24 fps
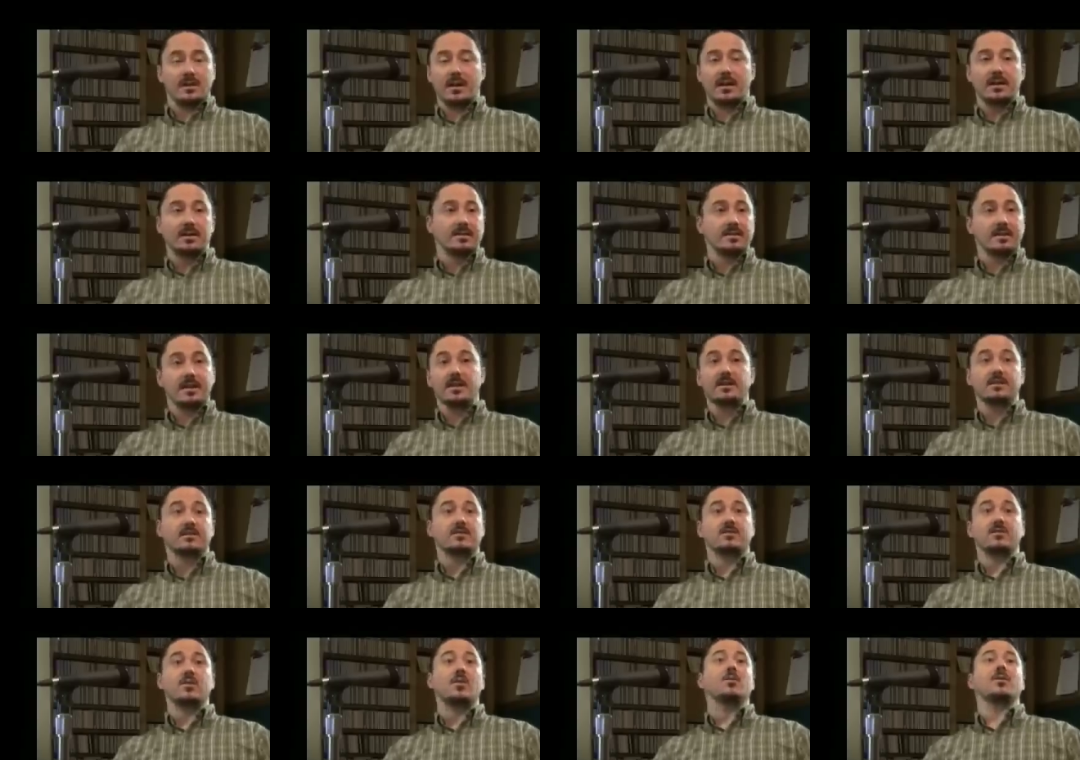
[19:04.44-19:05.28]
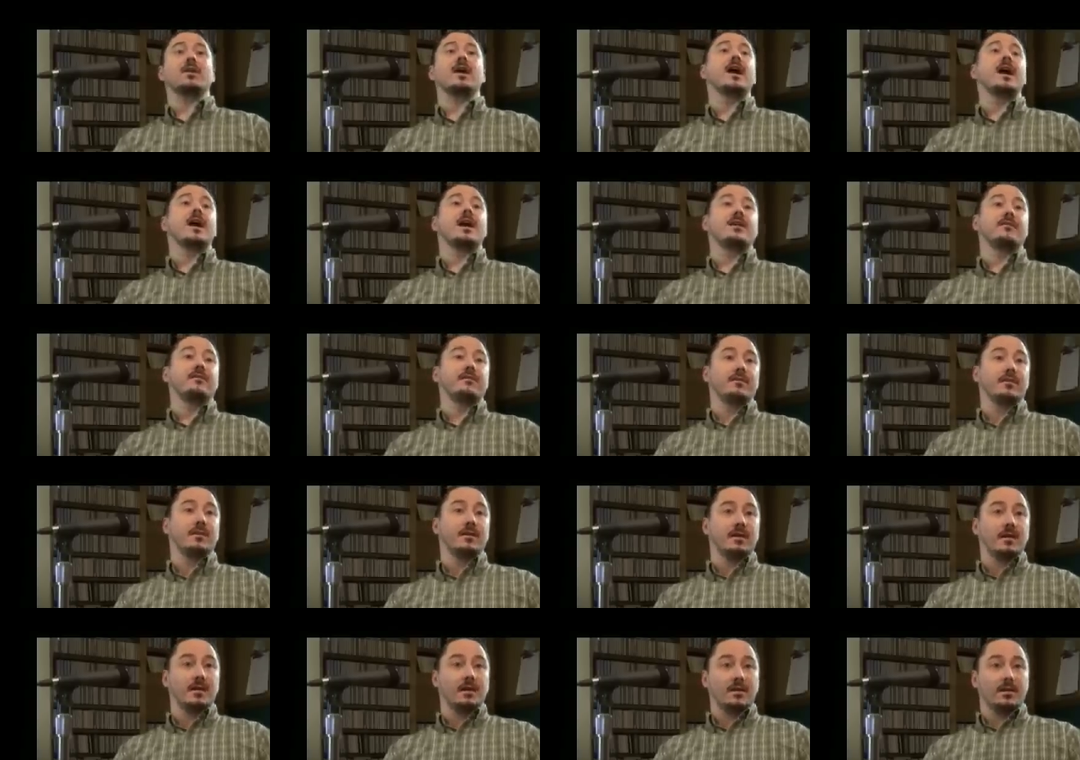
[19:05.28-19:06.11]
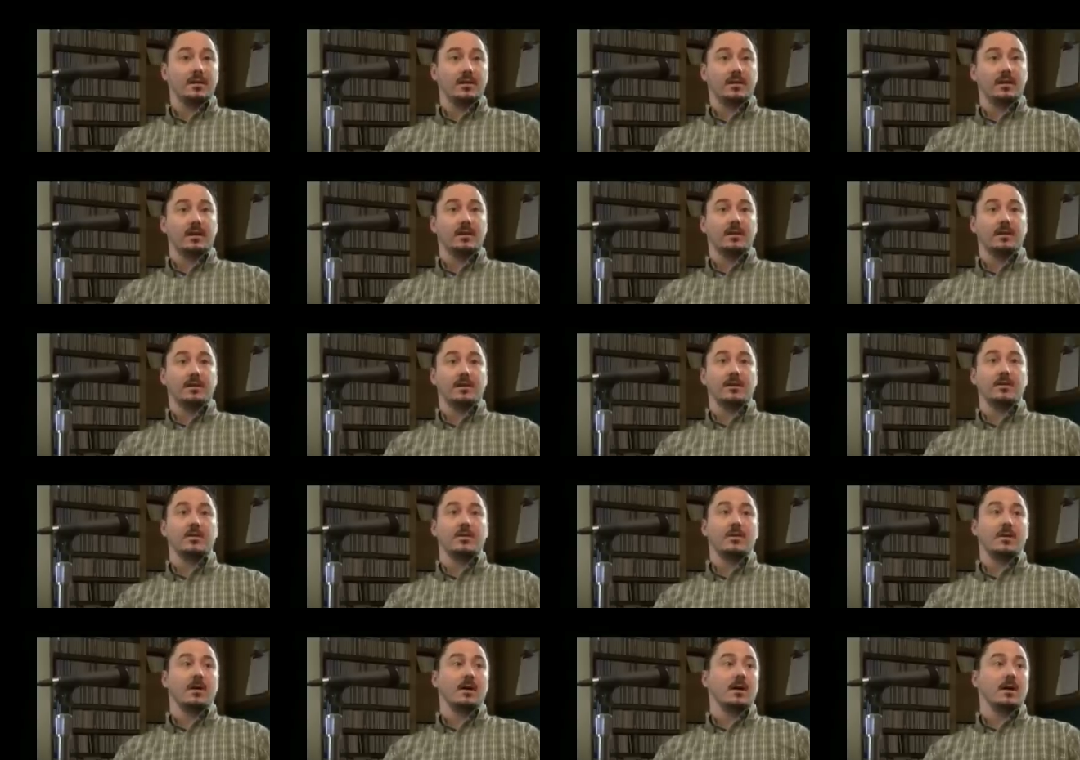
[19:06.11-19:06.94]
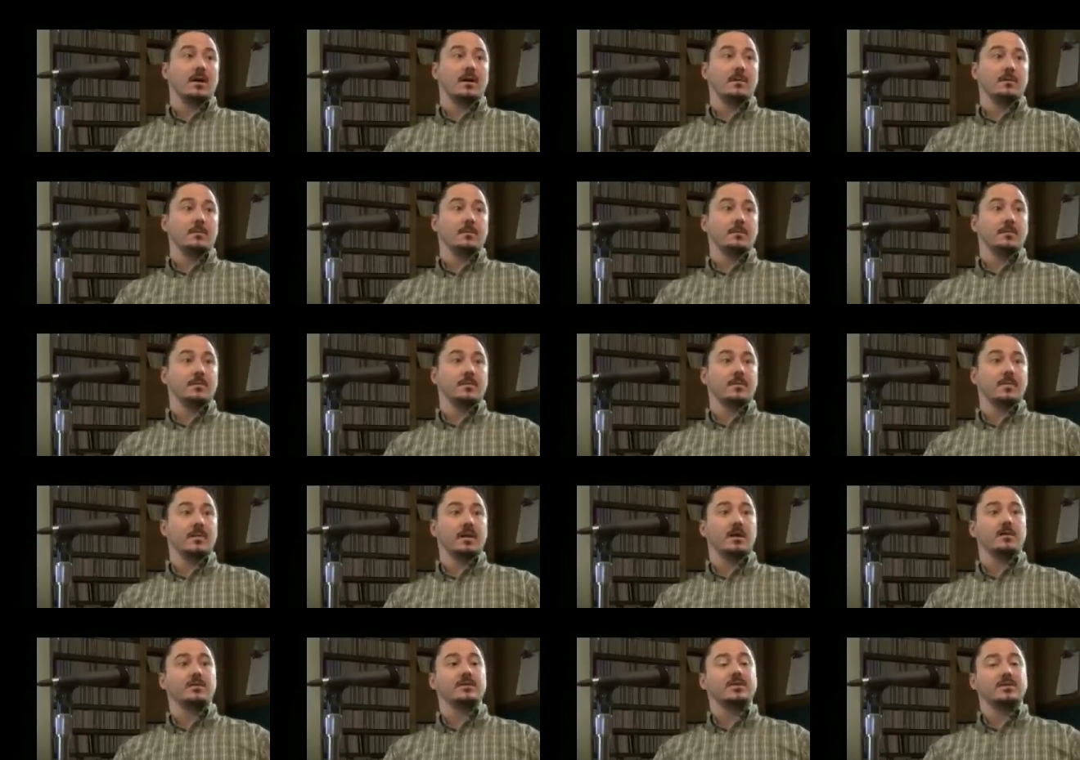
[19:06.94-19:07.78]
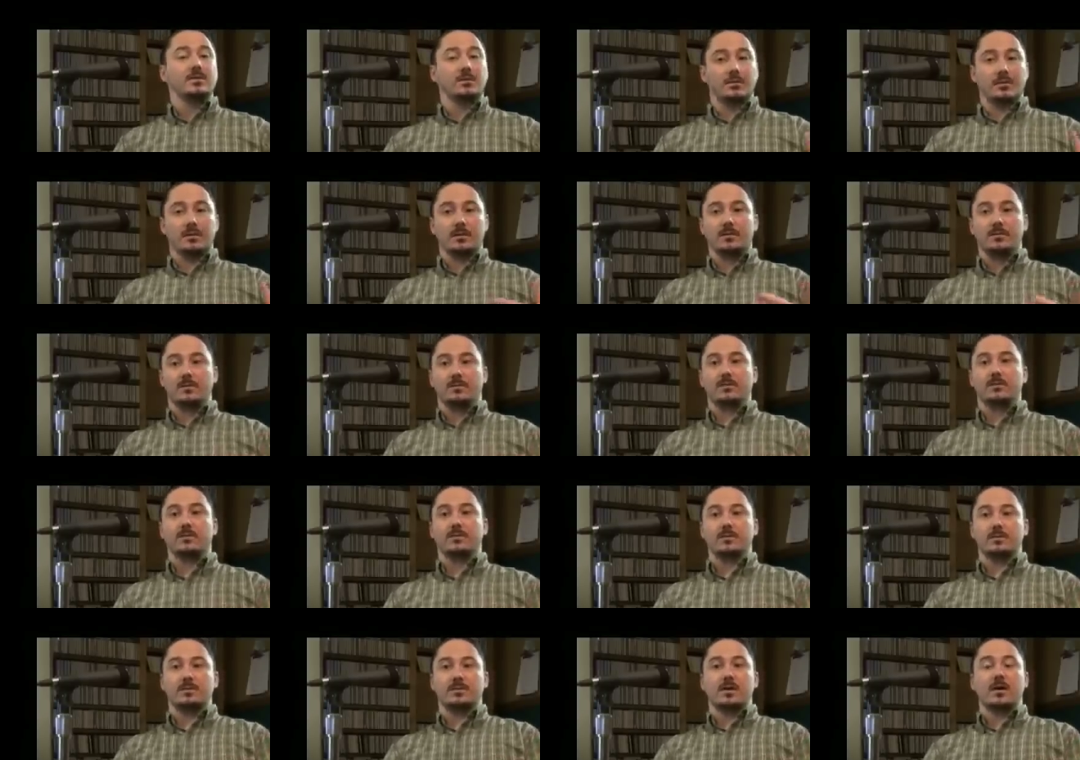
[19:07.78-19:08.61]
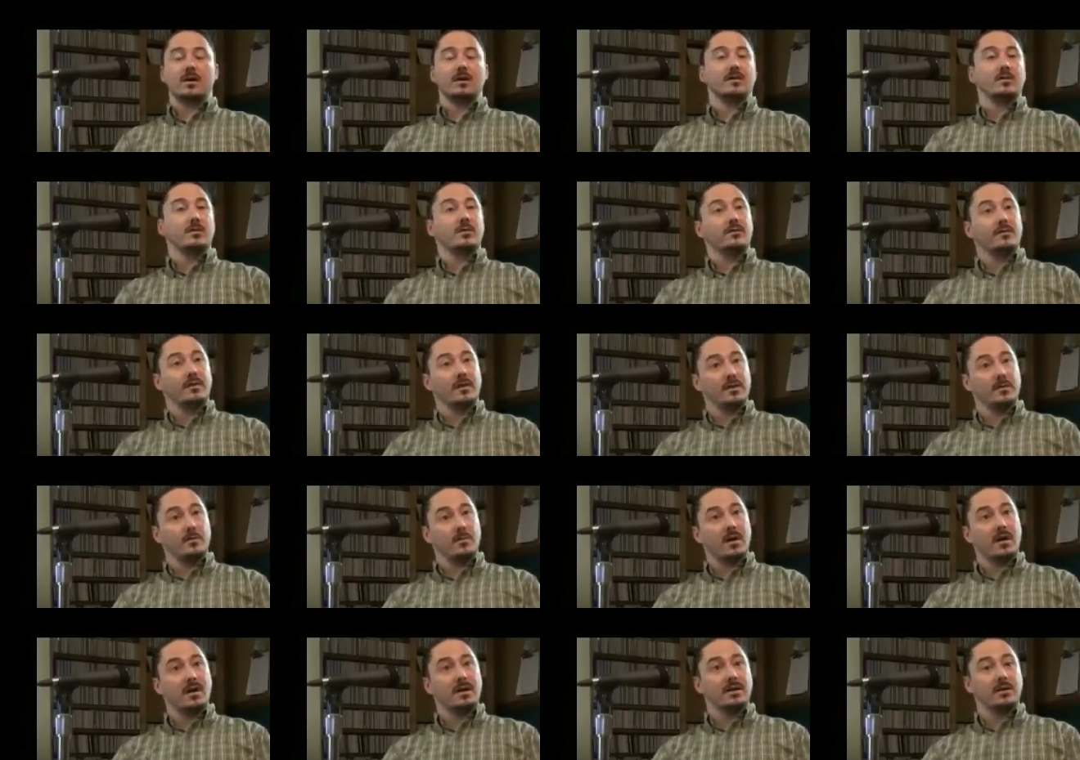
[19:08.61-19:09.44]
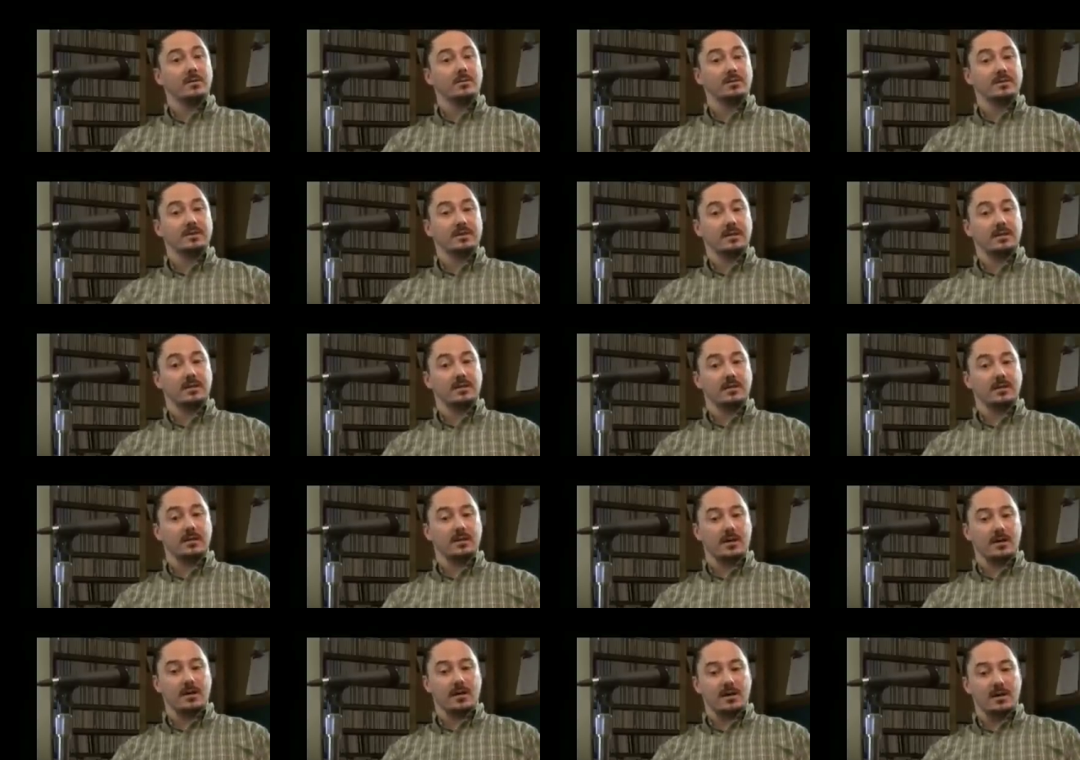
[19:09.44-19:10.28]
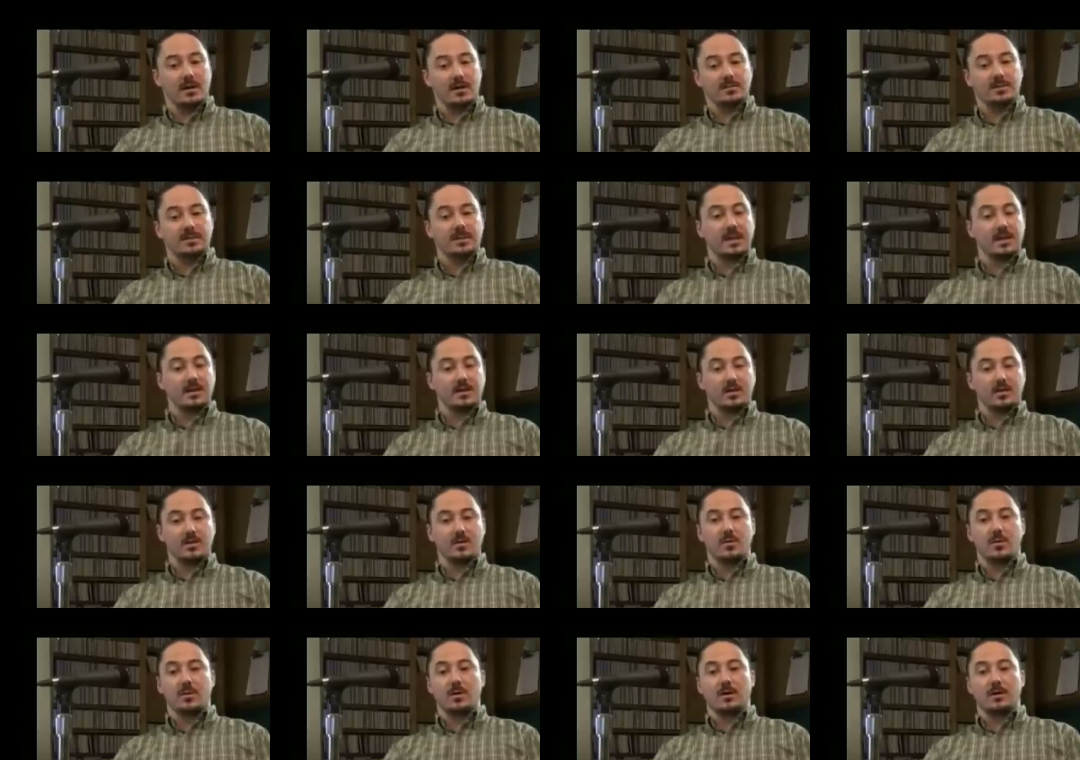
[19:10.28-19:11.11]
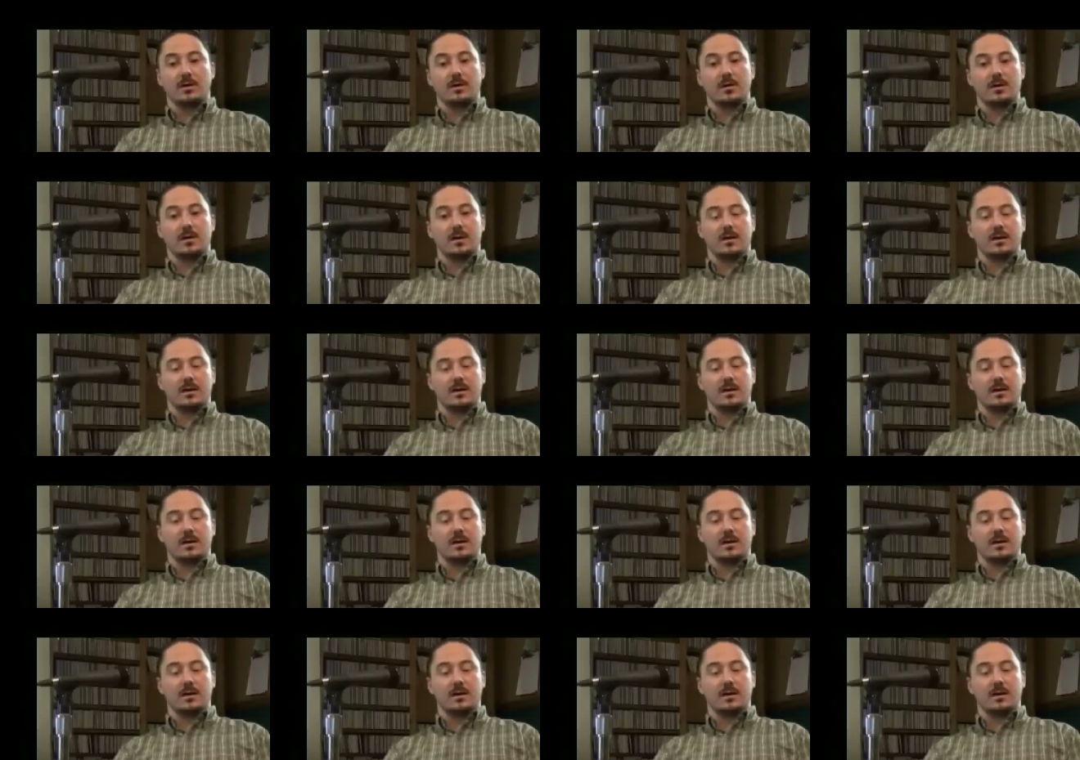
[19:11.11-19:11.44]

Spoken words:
of the United States don't have. You know, I was talking to a friend of mine that was in upstate New York,